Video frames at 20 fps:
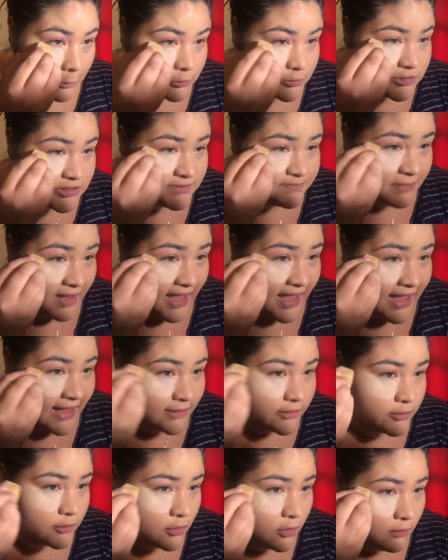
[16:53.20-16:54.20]
Just
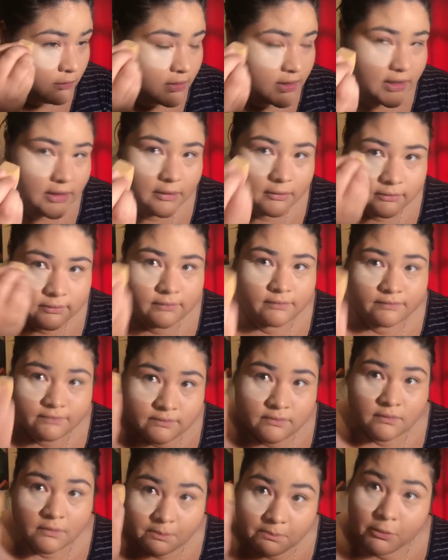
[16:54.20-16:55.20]
pat. You don't want to
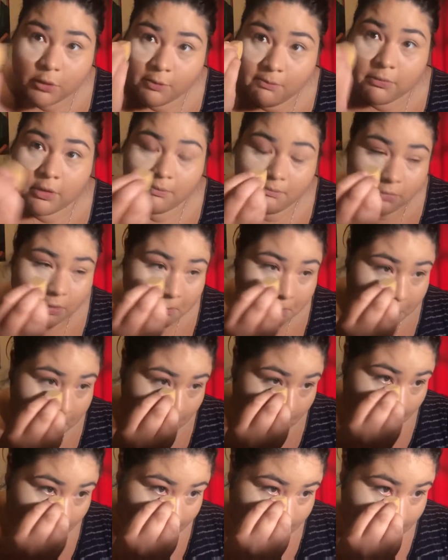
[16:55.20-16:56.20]
boom, boom, boom,
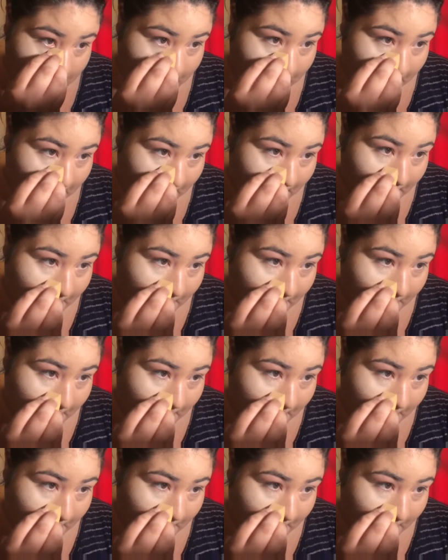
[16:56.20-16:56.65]
boom, you know?